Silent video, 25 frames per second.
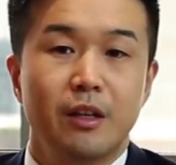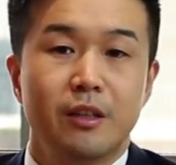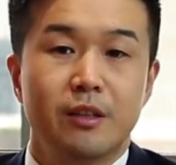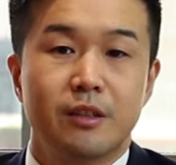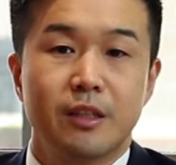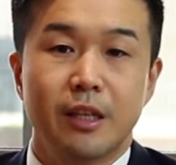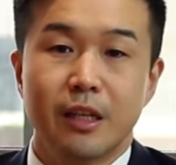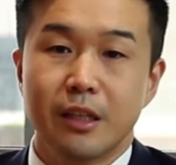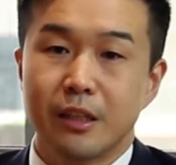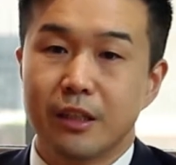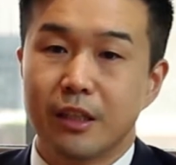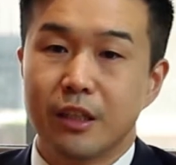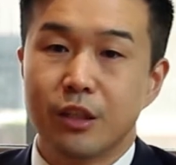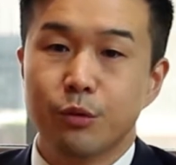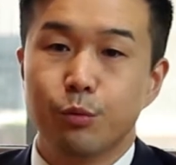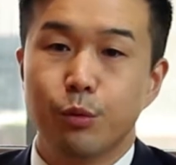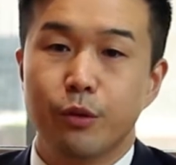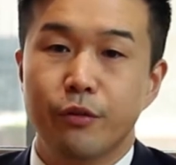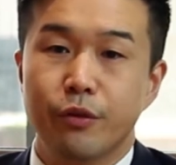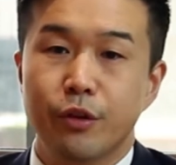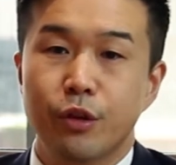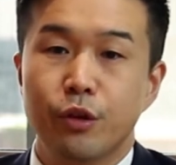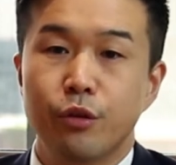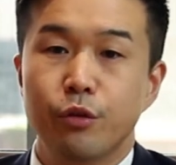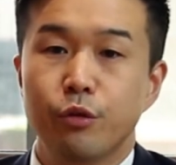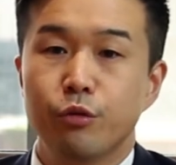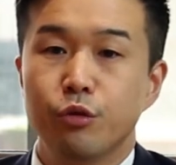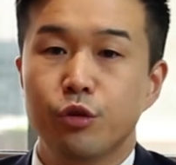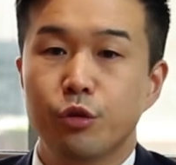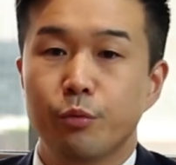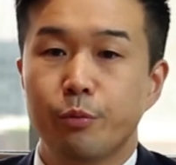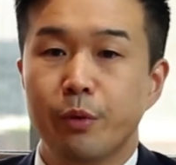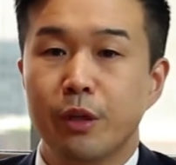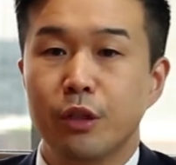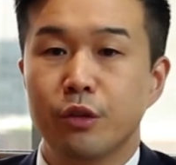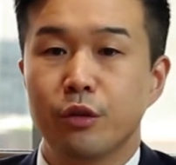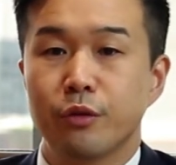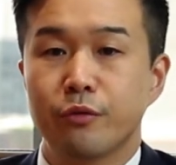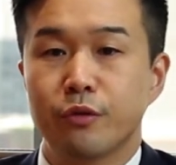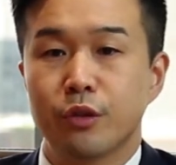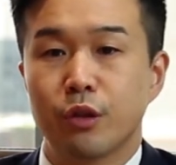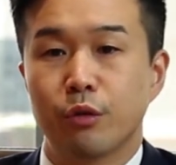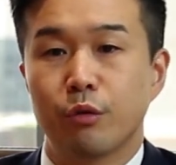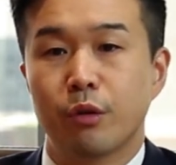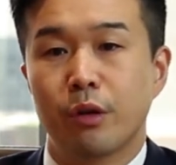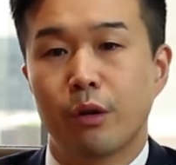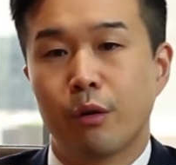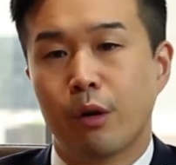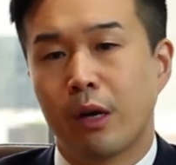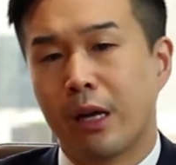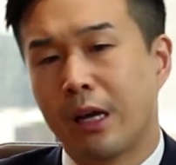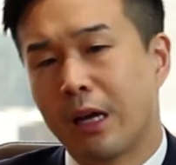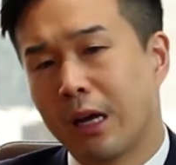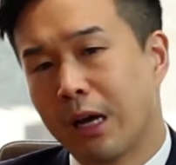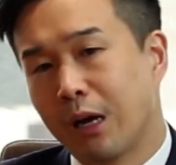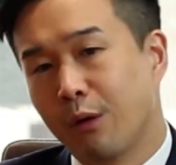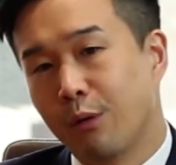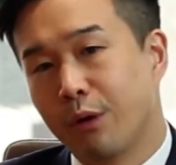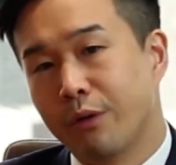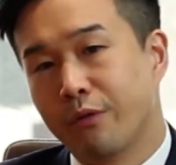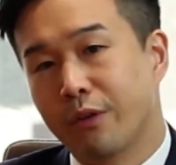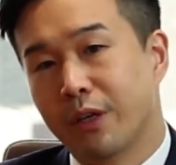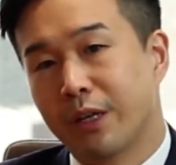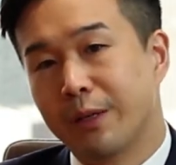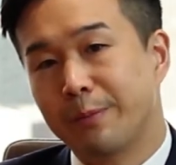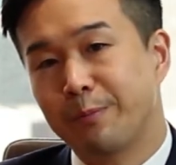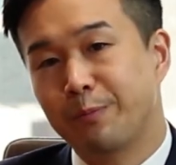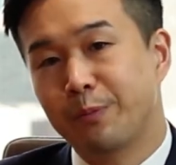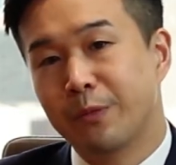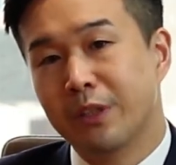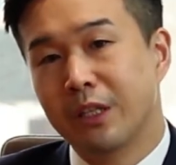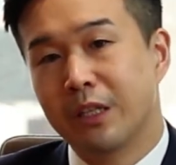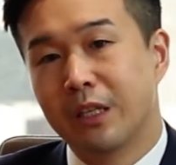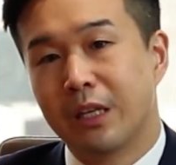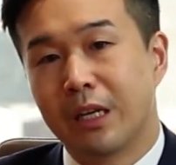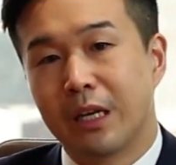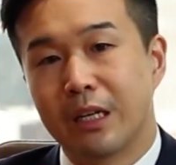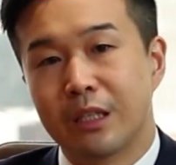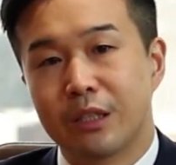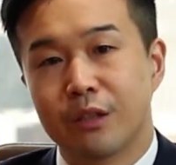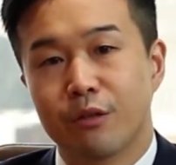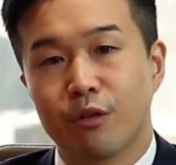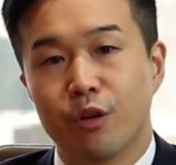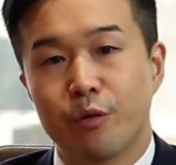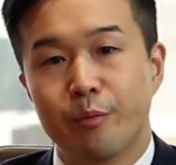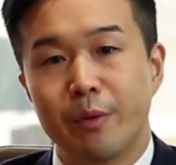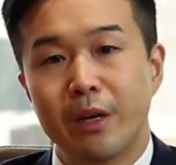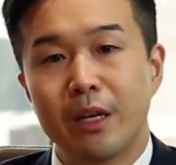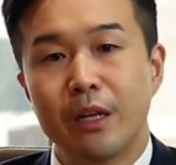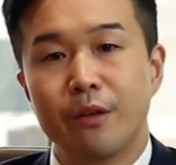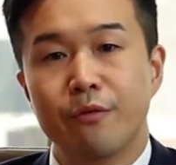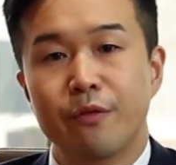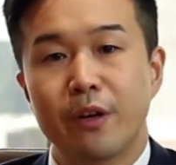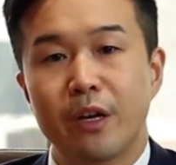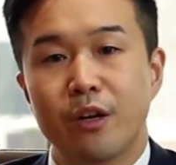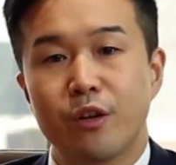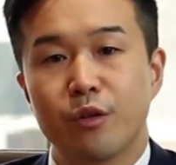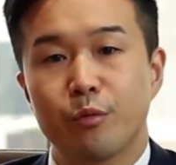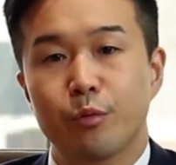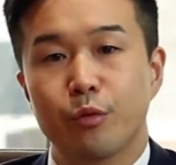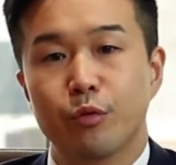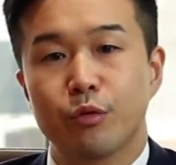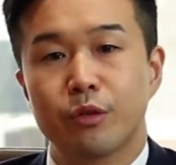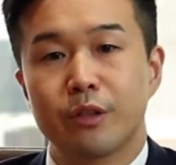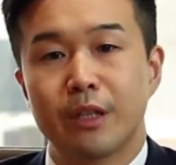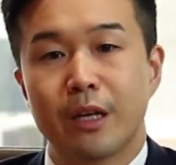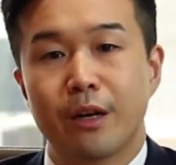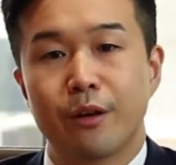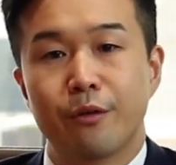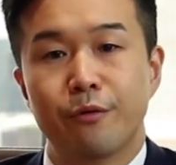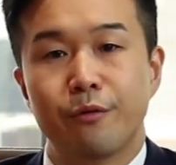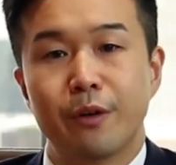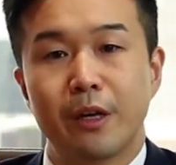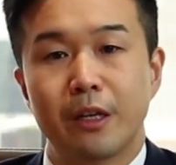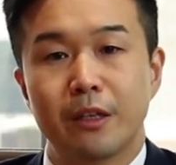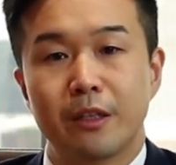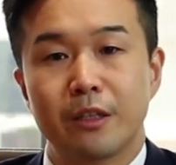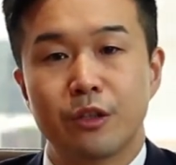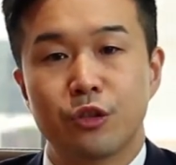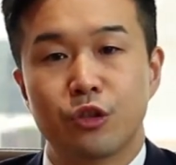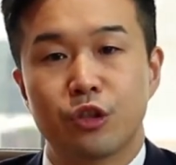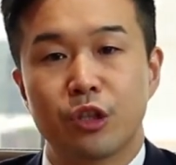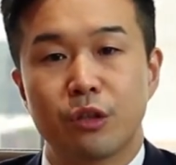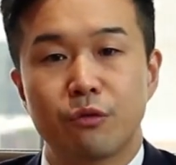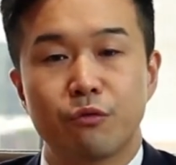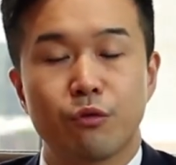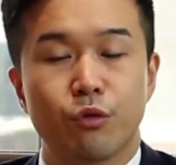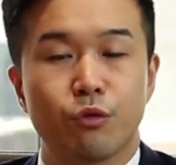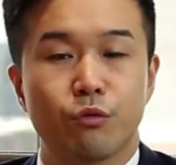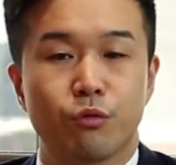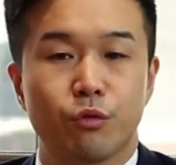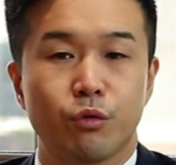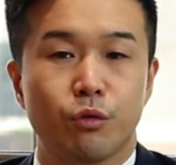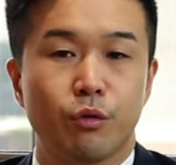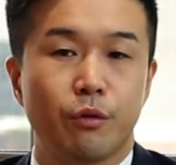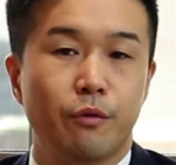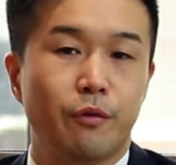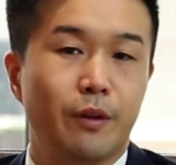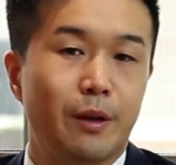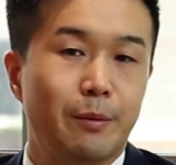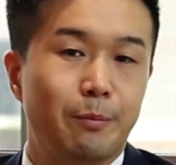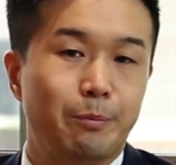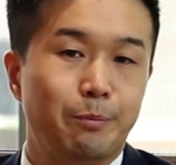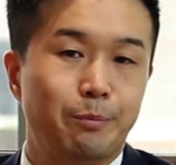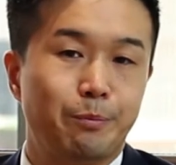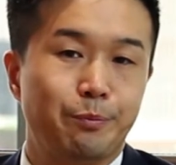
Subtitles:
Take this with a huge pinch of salt, however, as there are many variables that affect this general rule of thumb.